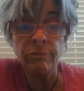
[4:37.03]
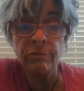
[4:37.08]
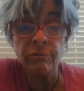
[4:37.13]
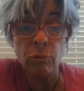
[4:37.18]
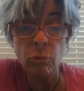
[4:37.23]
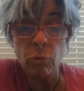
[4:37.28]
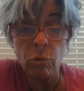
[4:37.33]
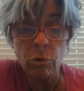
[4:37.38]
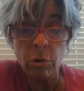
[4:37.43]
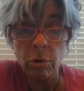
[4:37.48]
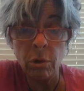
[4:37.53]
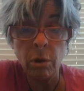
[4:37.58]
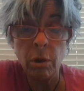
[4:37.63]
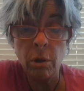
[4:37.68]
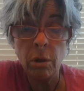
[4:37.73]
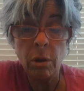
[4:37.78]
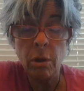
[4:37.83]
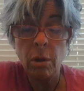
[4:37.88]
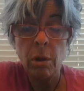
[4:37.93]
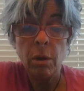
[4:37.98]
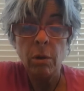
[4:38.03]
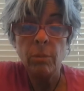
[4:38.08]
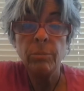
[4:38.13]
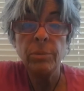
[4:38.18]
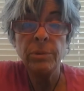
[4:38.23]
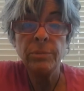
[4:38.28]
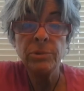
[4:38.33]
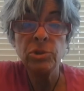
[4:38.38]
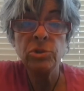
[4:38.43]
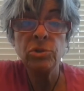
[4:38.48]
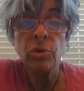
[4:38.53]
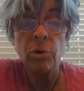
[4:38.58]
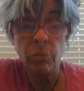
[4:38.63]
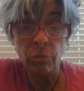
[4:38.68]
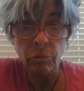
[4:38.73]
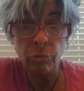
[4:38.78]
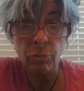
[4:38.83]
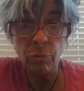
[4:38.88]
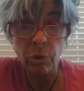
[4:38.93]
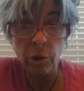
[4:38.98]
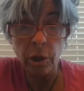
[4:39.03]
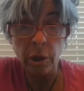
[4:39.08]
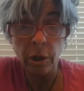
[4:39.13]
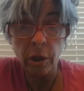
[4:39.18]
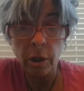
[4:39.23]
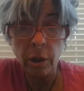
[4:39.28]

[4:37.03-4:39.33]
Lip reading: four, but I'm going to start with one.